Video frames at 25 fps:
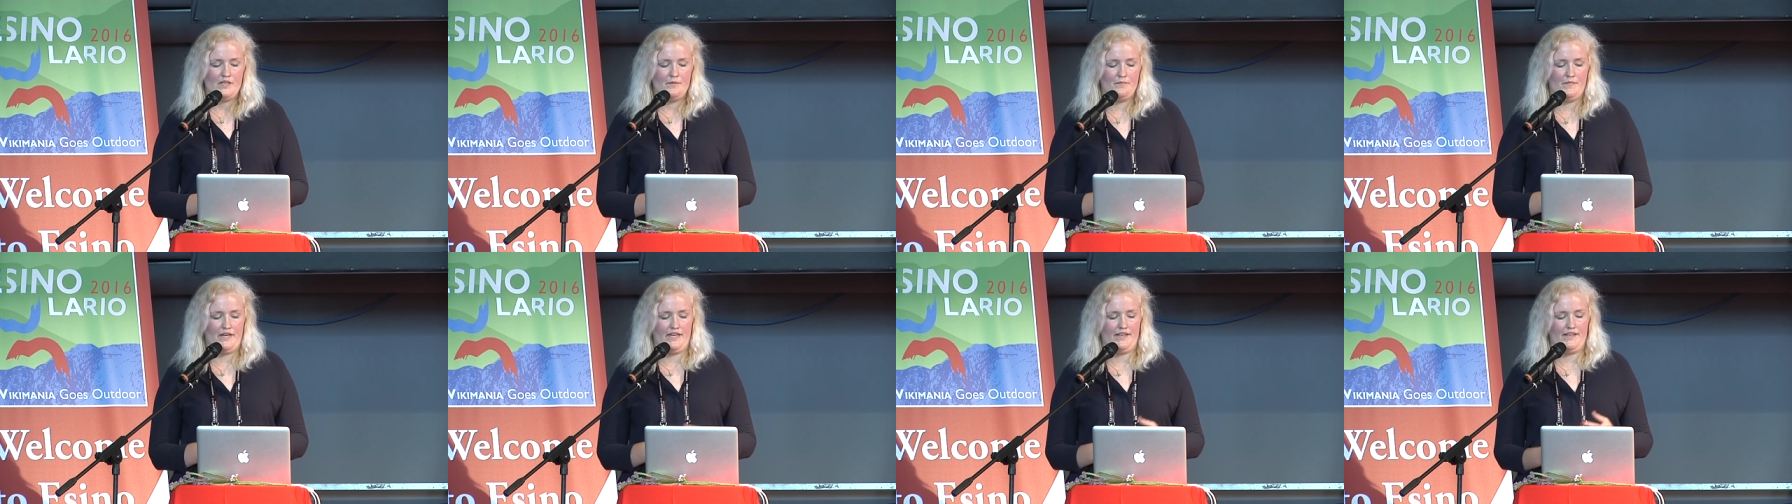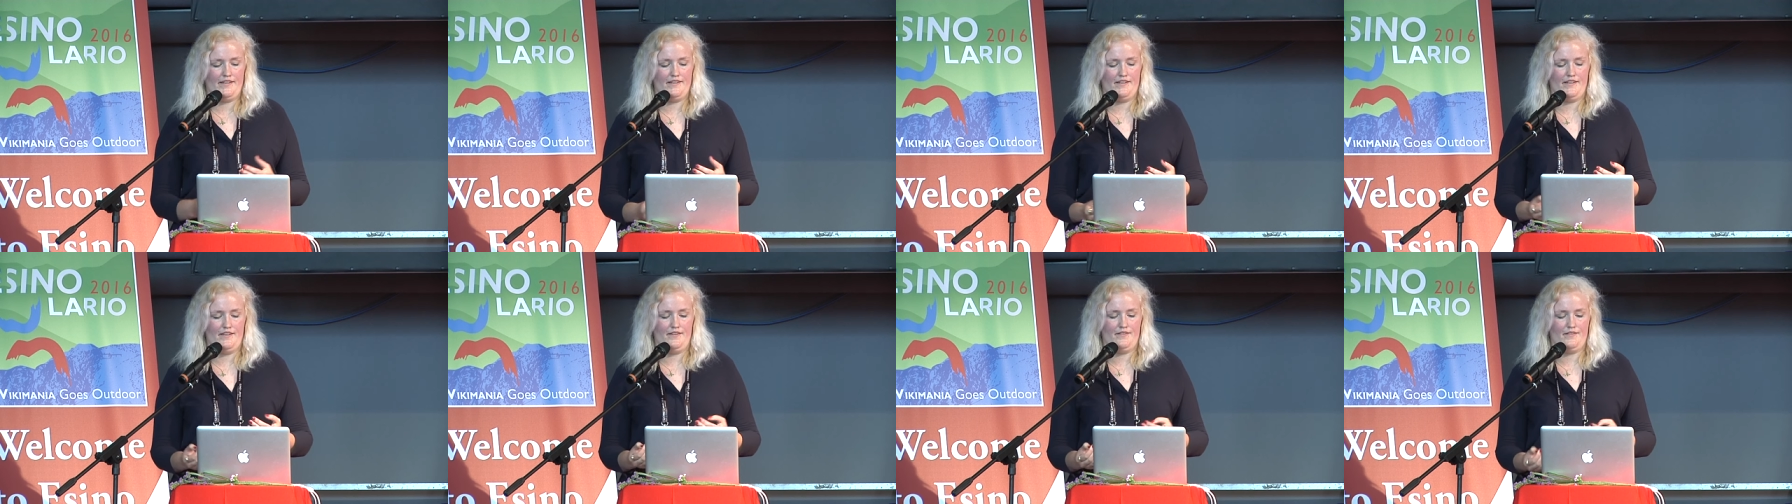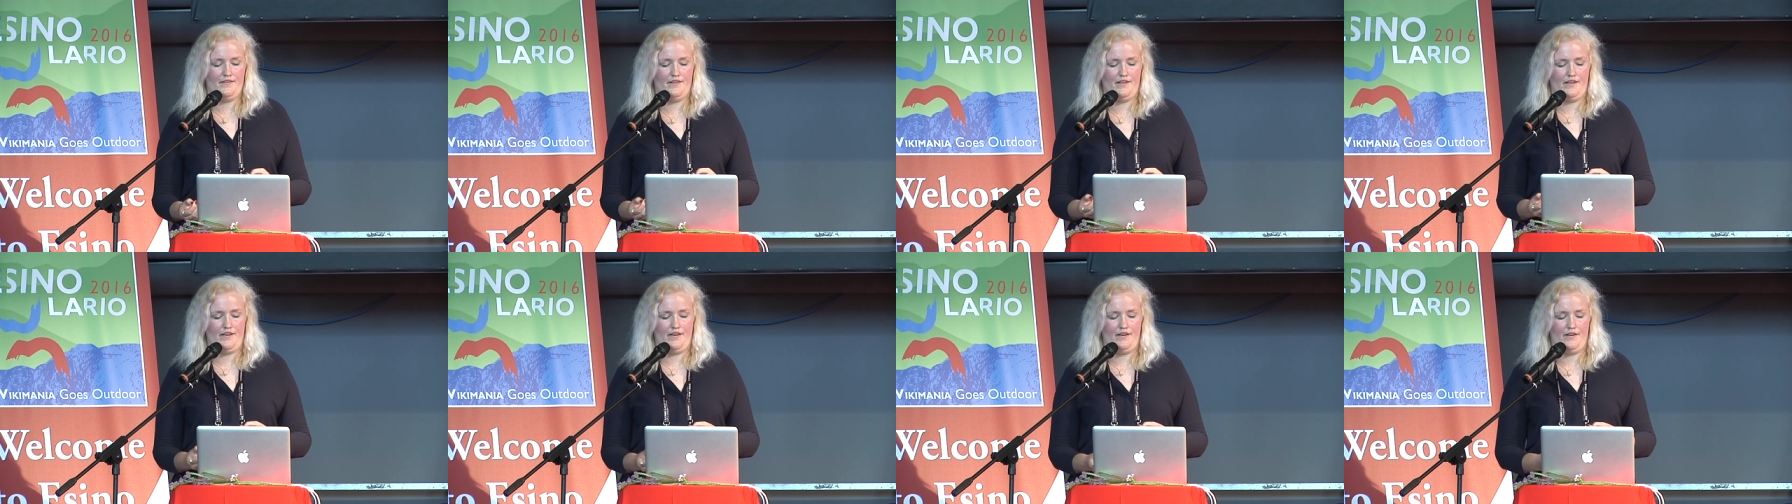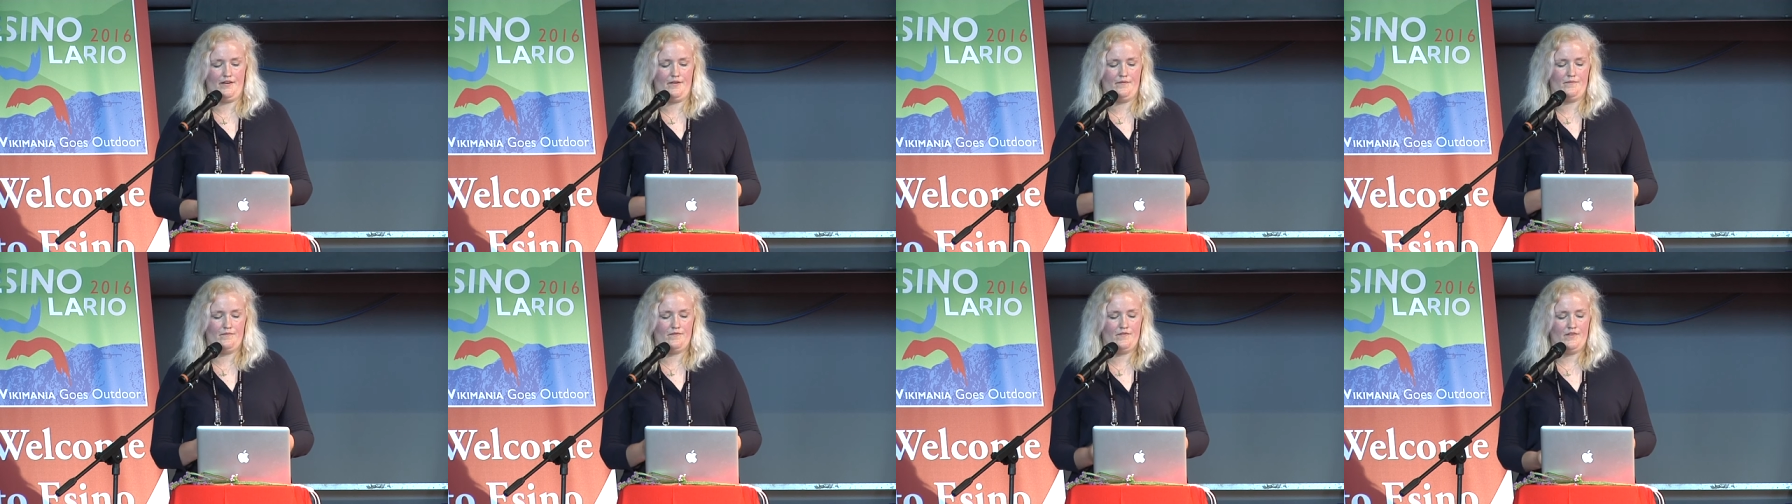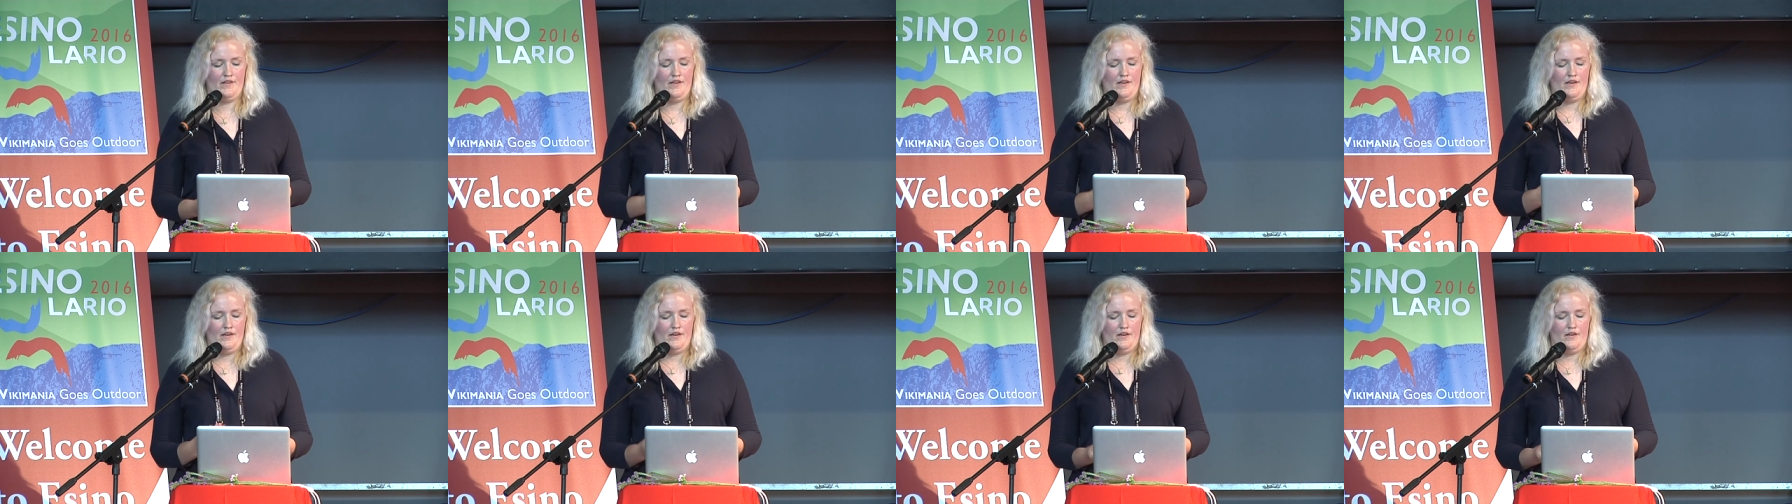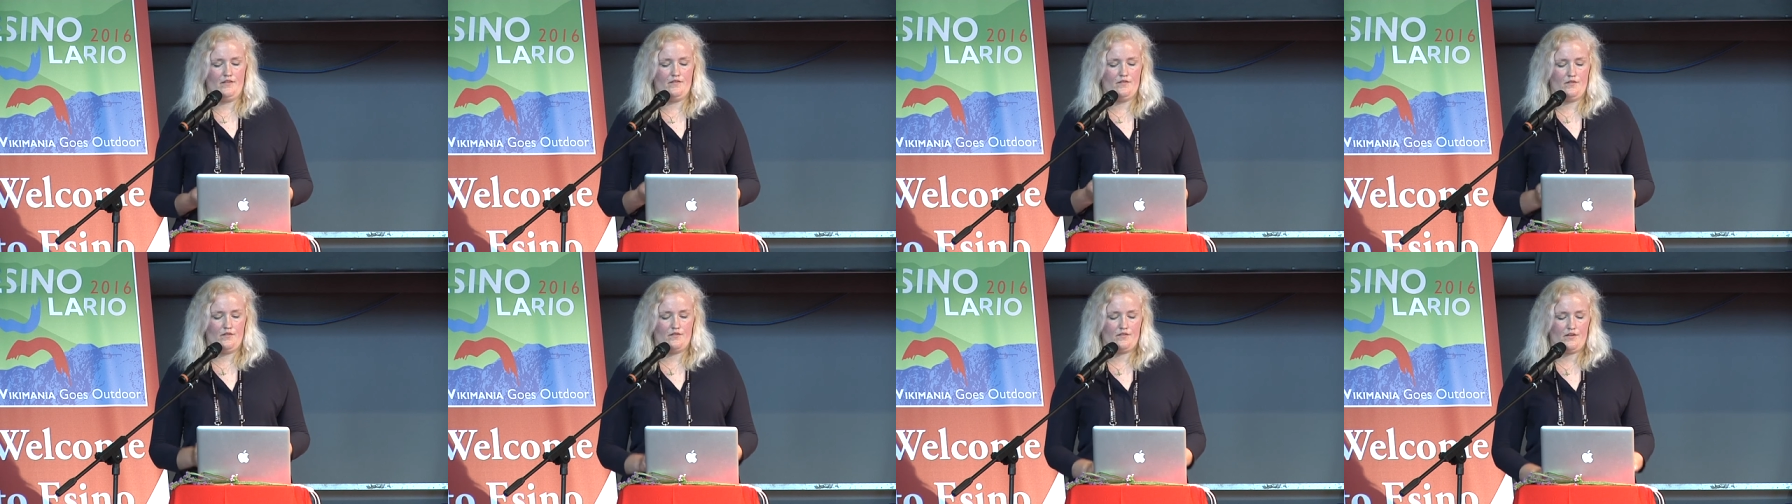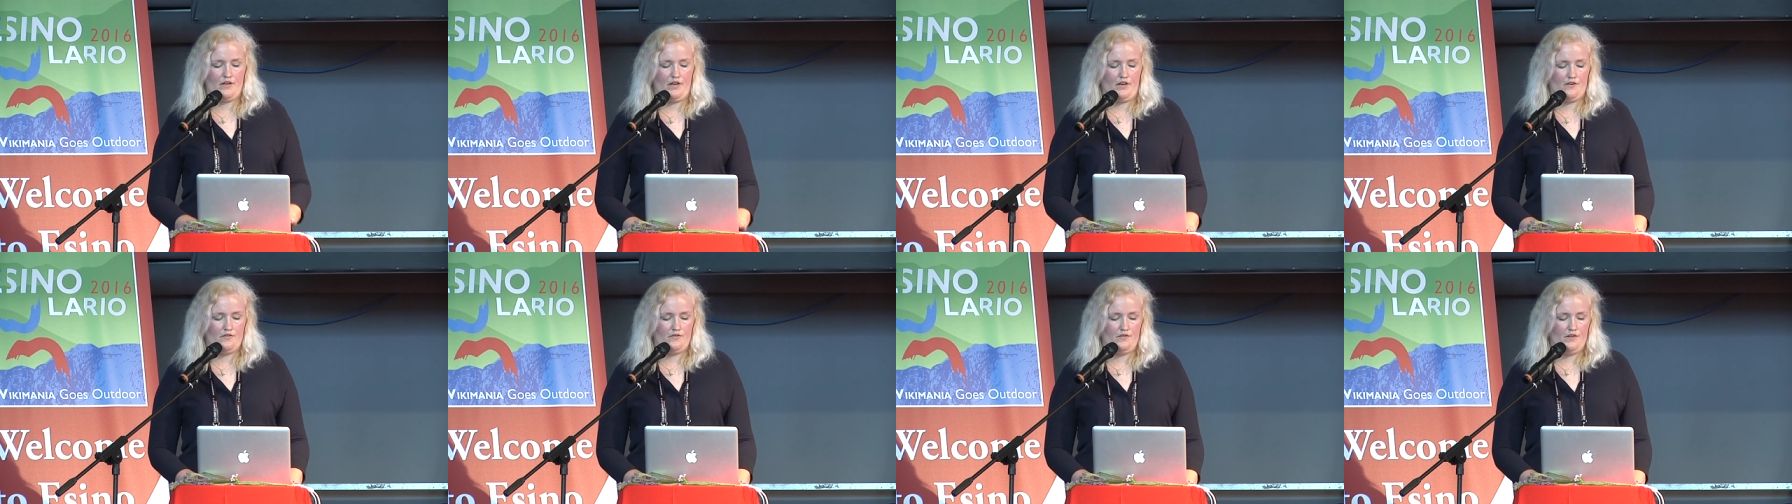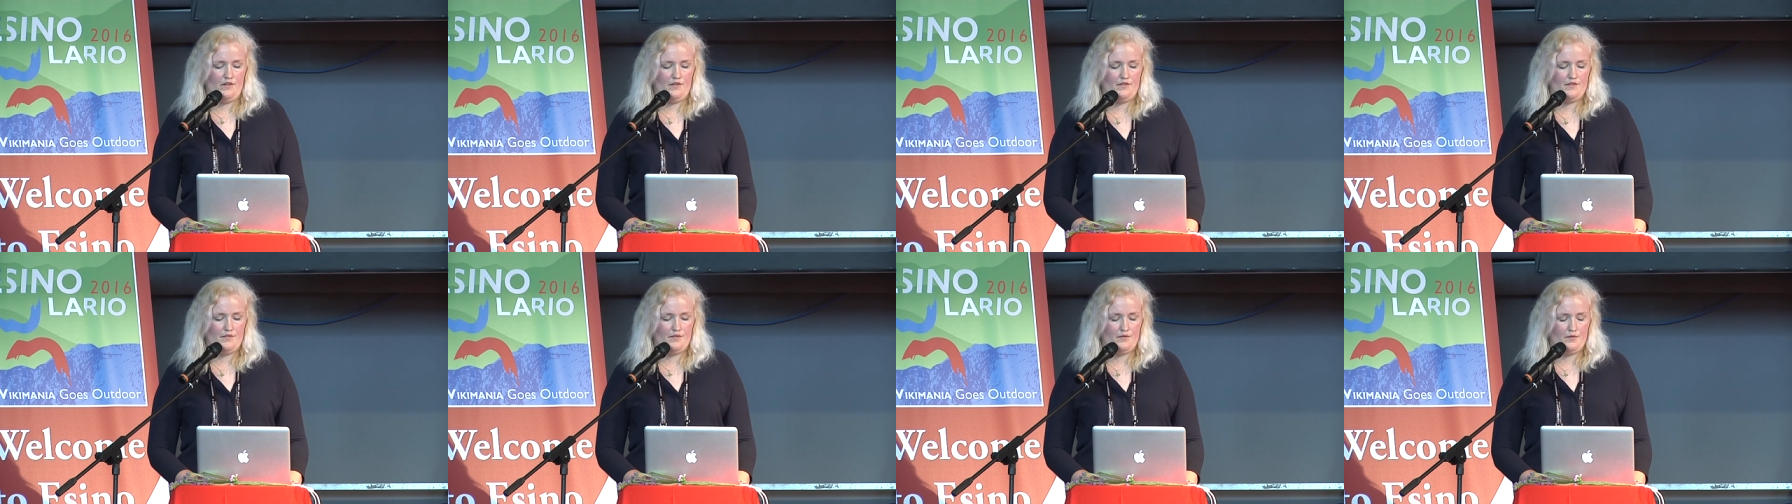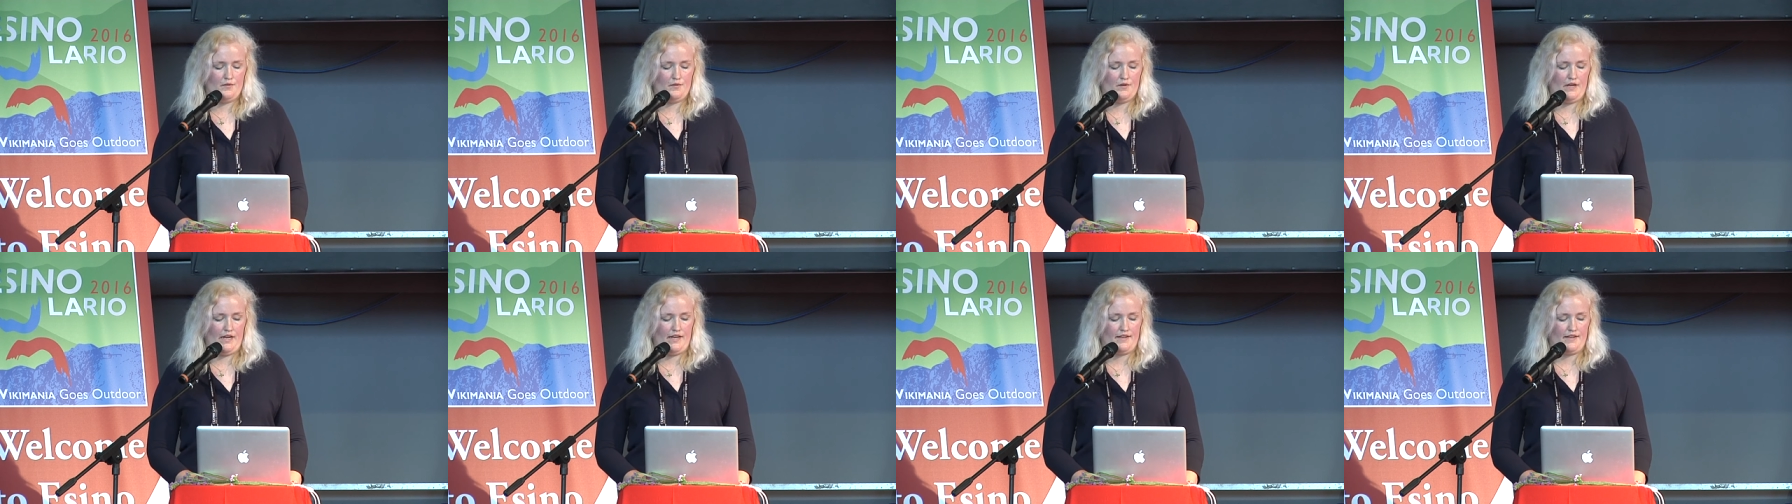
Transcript: make it easier in those countries to